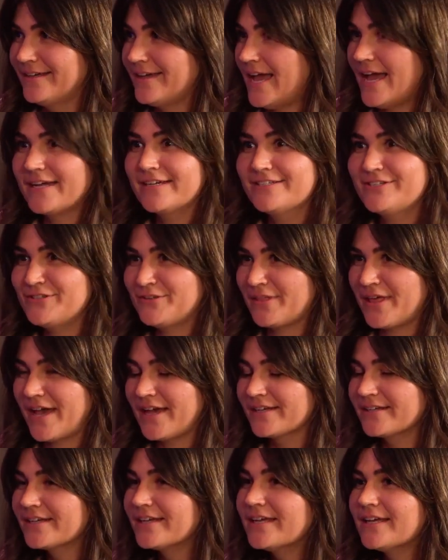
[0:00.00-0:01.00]
I could do
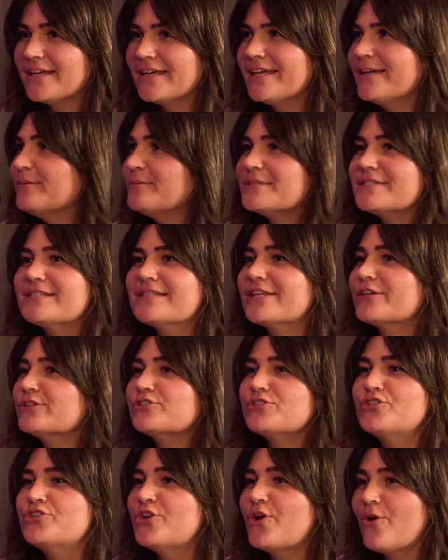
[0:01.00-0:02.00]
that. There's
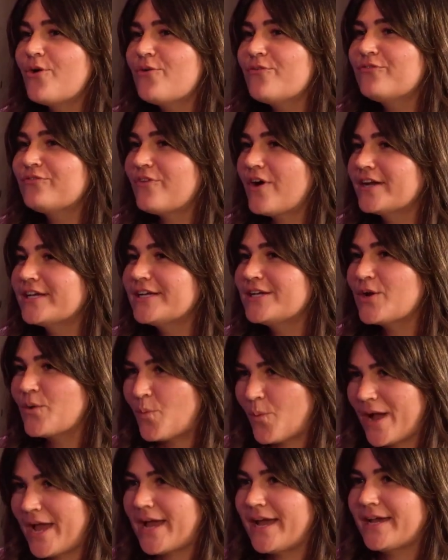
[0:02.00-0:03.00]
no fucking
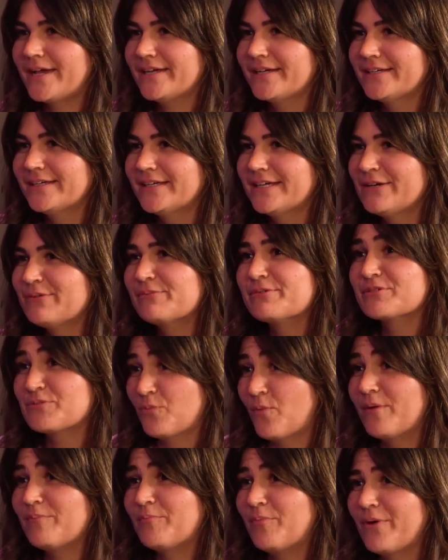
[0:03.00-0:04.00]
way it was
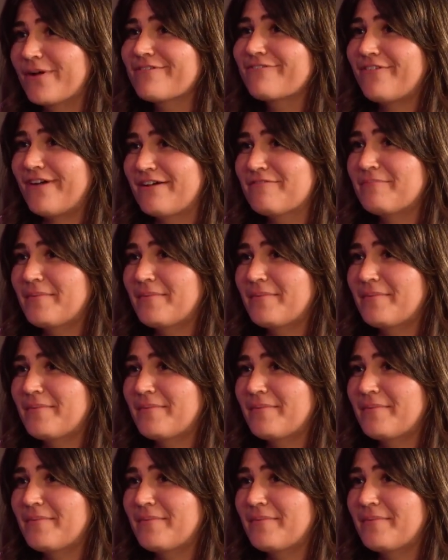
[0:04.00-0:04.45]
1.5